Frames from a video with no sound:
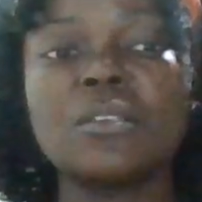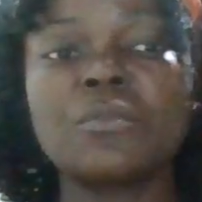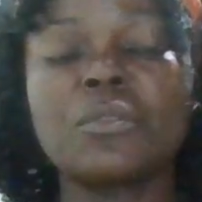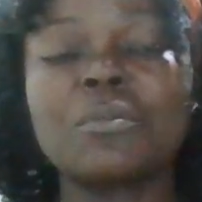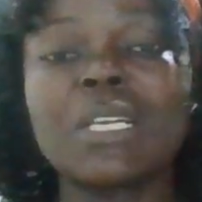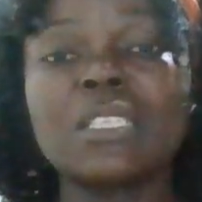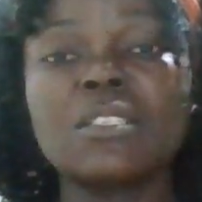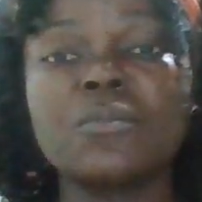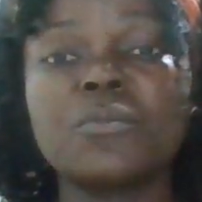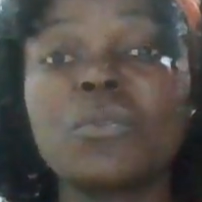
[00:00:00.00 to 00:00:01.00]
from
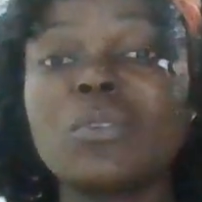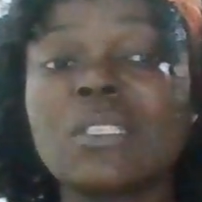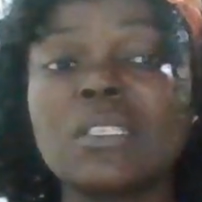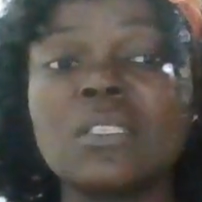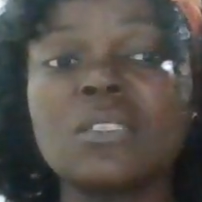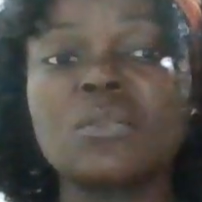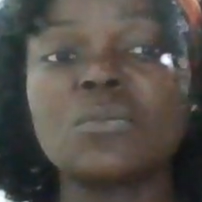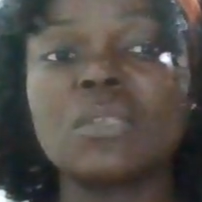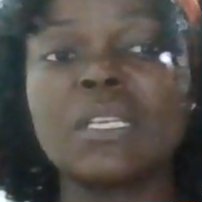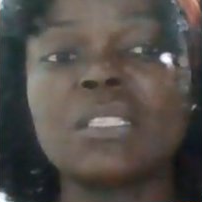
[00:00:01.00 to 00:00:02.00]
1940s
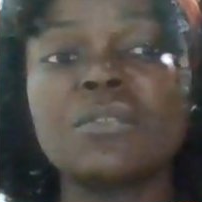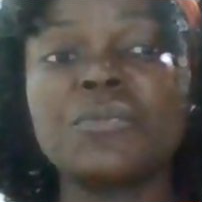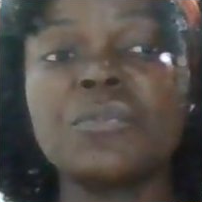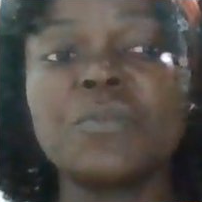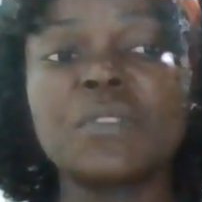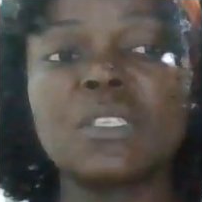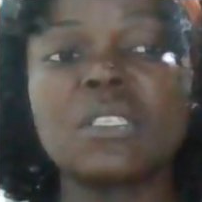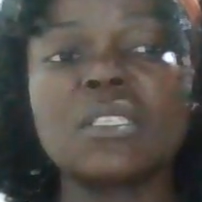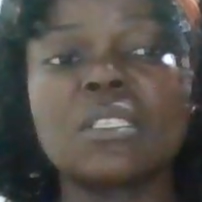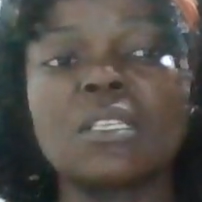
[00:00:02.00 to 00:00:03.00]
to
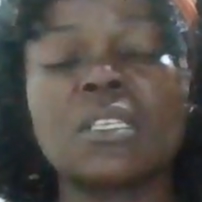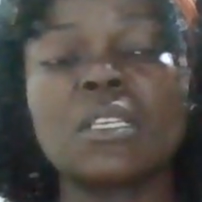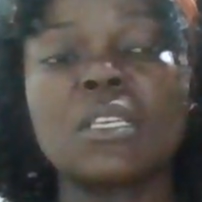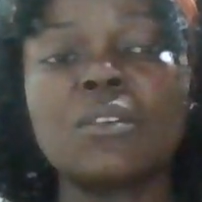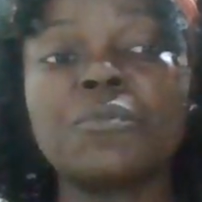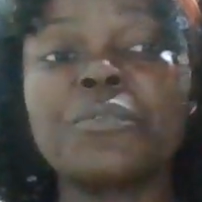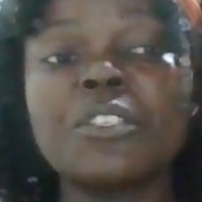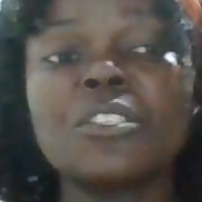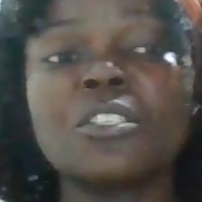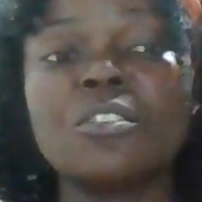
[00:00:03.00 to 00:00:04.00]
1950s.
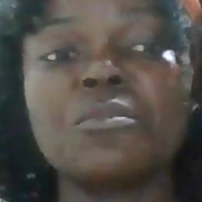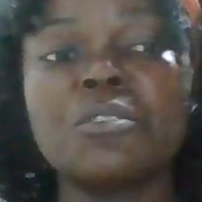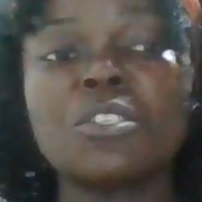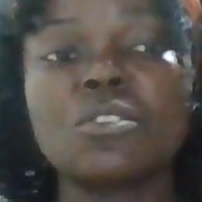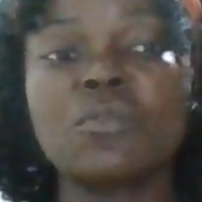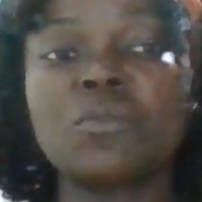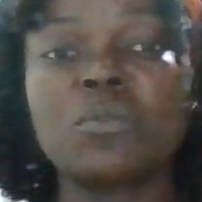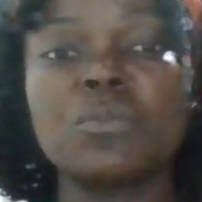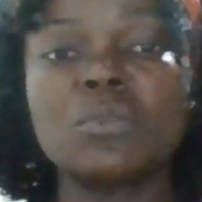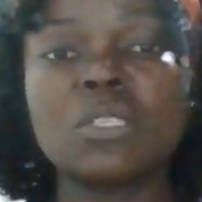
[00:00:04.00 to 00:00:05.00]
First generation of
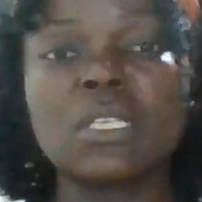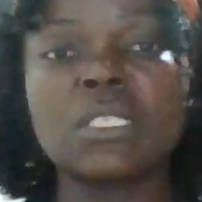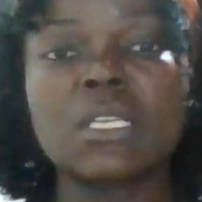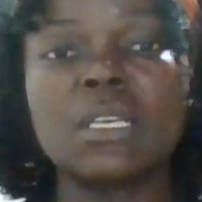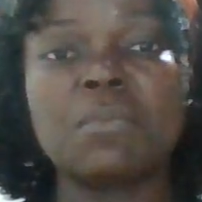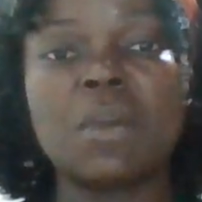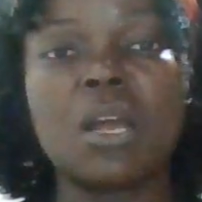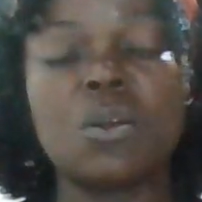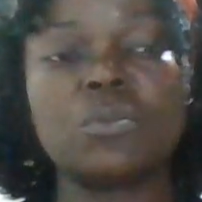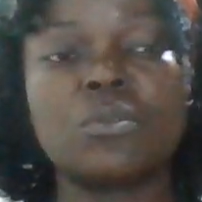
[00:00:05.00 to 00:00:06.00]
computers came
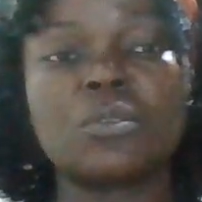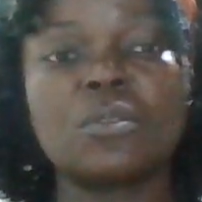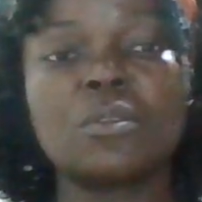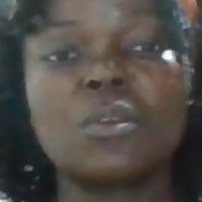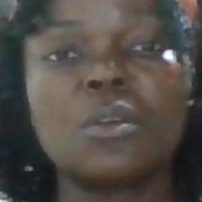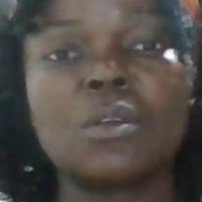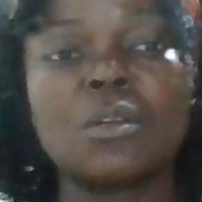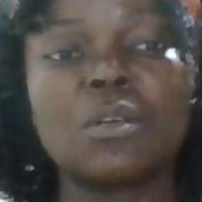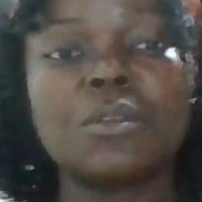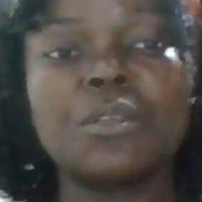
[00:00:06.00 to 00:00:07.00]
out.
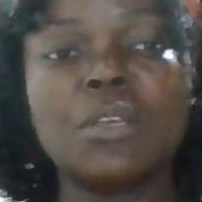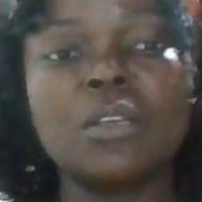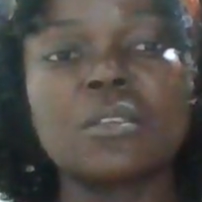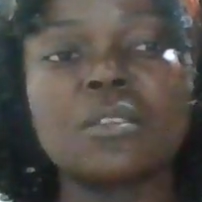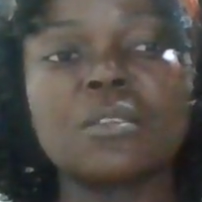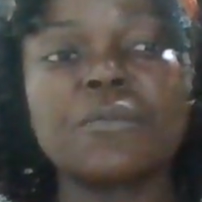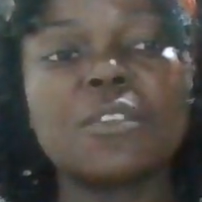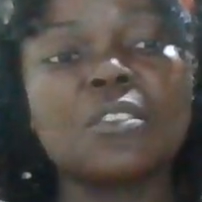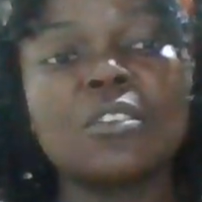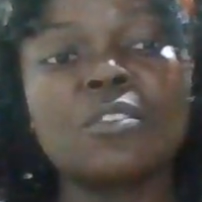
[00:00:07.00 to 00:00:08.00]
Yes,
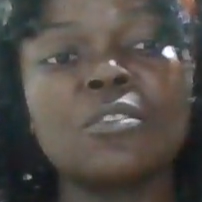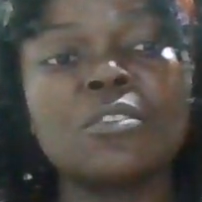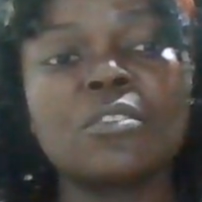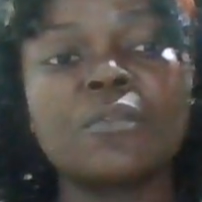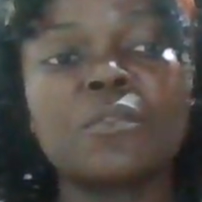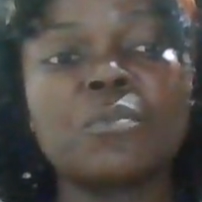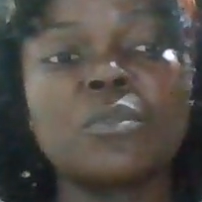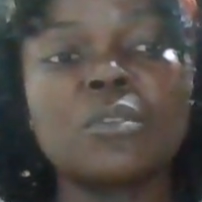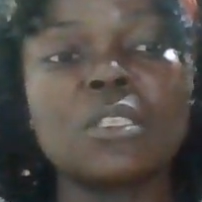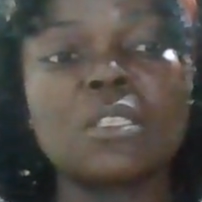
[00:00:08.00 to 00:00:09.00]
first generation of
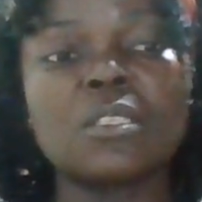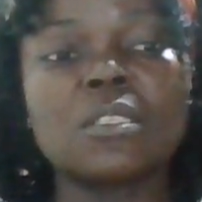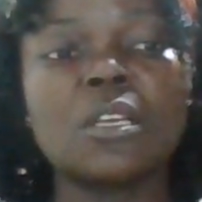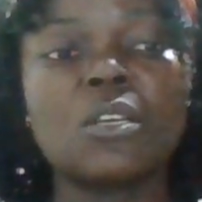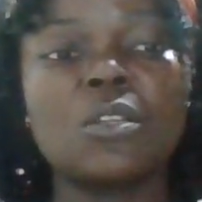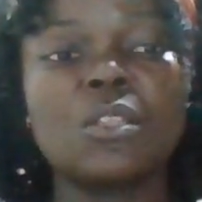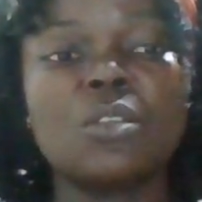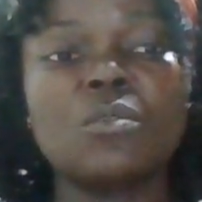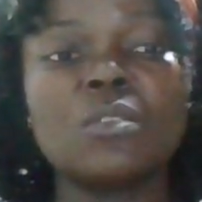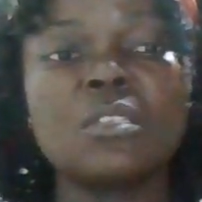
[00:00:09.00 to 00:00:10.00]
computers, they
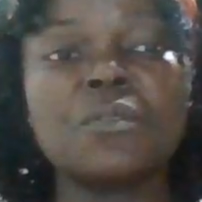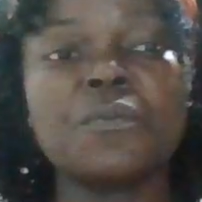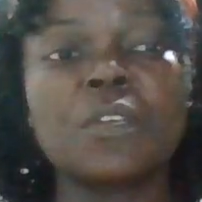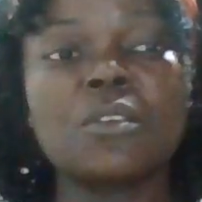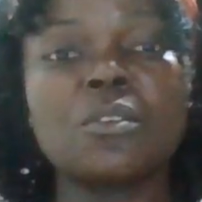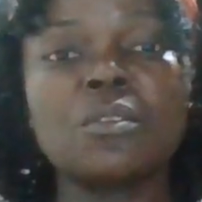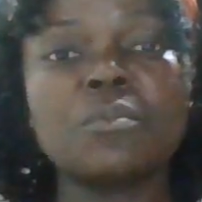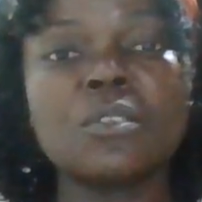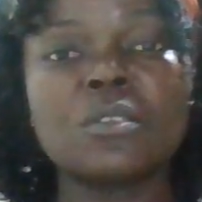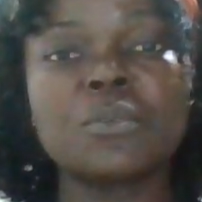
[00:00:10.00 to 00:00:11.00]
uses
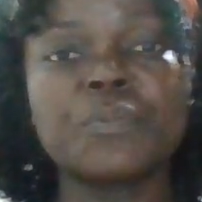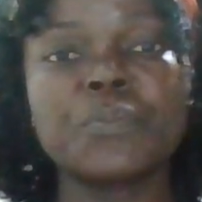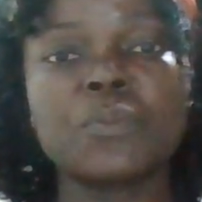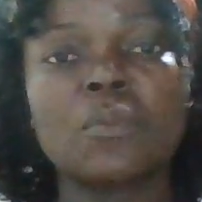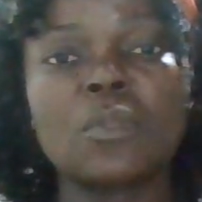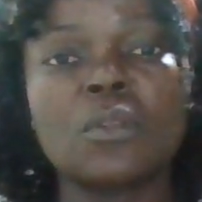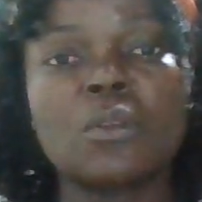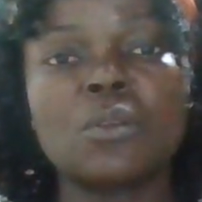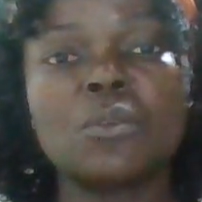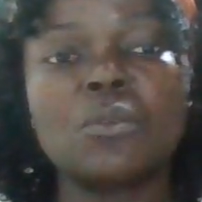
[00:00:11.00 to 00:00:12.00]
vacuums,
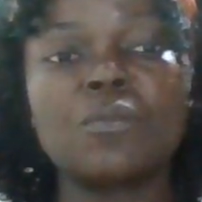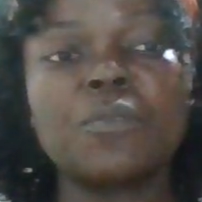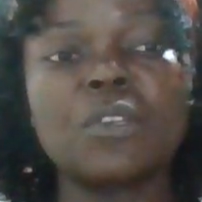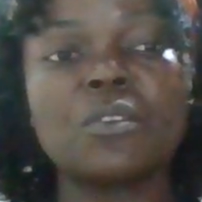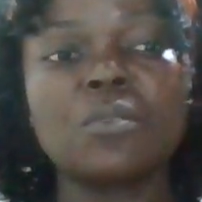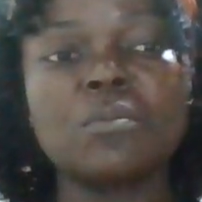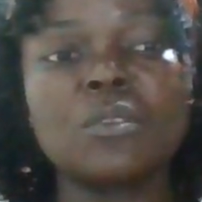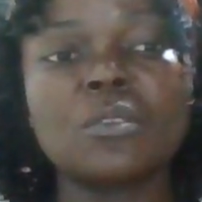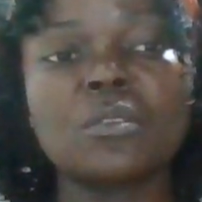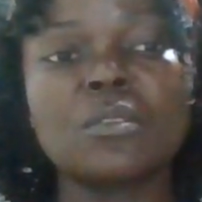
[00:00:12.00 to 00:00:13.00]

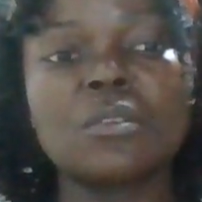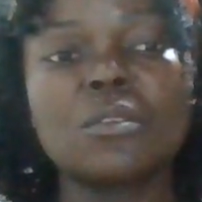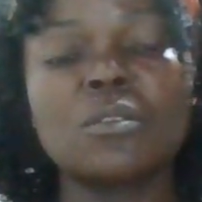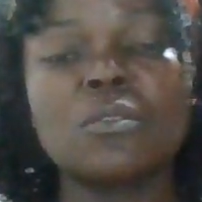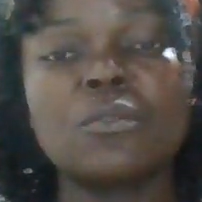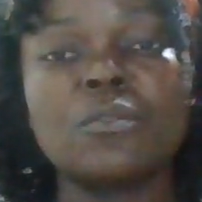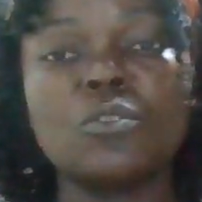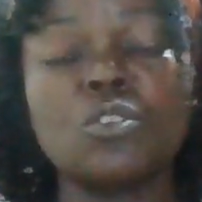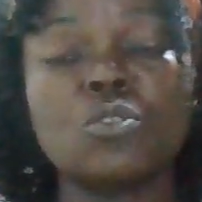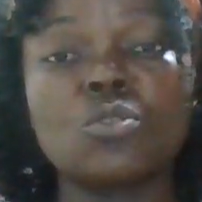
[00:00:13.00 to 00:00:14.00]
vacuums,
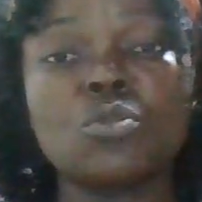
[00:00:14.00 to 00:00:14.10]
the